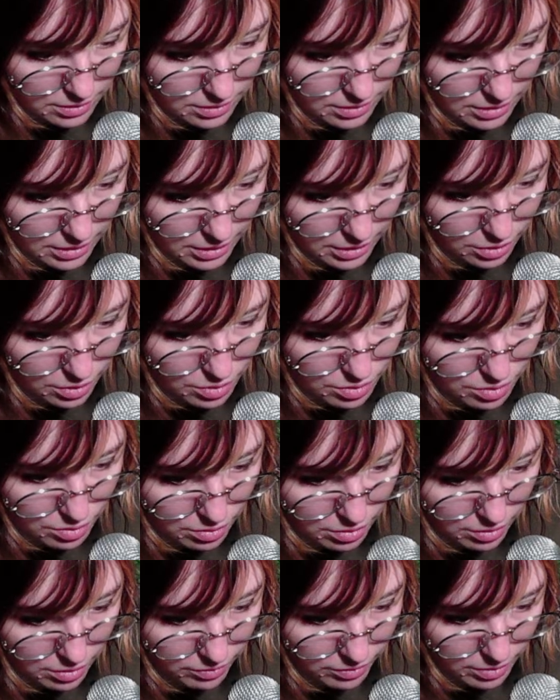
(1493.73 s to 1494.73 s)
It goes
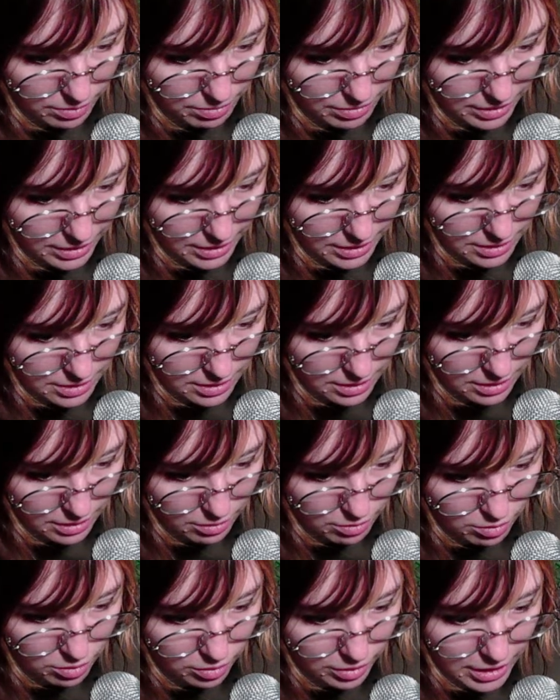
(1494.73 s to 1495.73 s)
all over the place, and
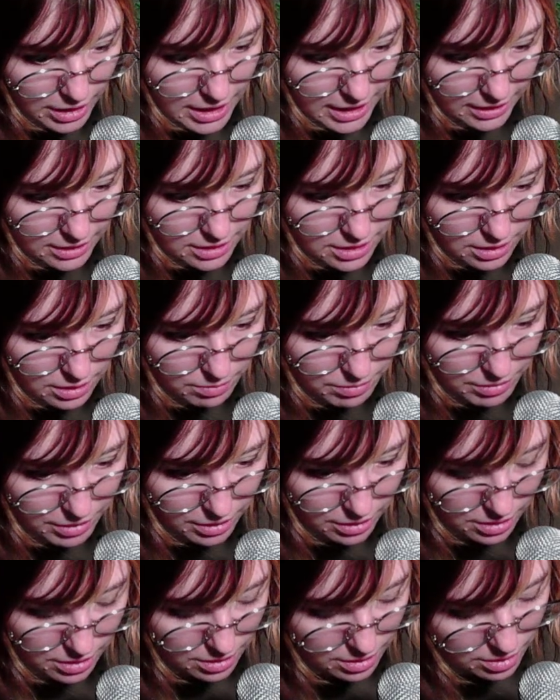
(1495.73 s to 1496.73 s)
they're all connected
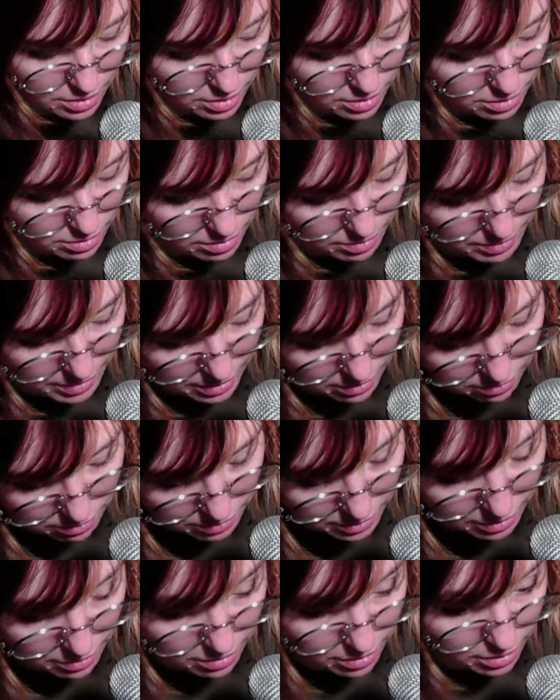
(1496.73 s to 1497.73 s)
because,
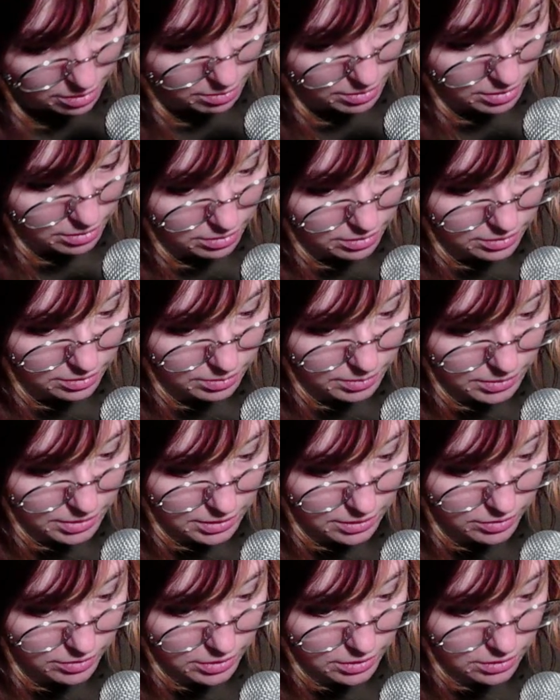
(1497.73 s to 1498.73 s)
when you think about it,
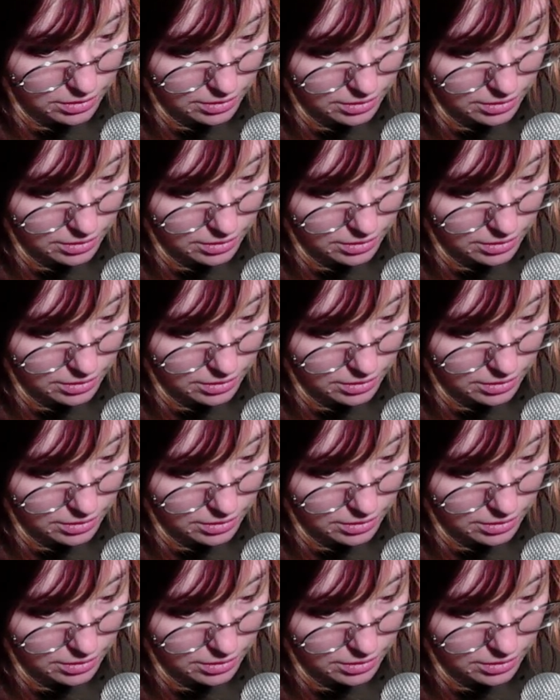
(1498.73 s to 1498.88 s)
everything is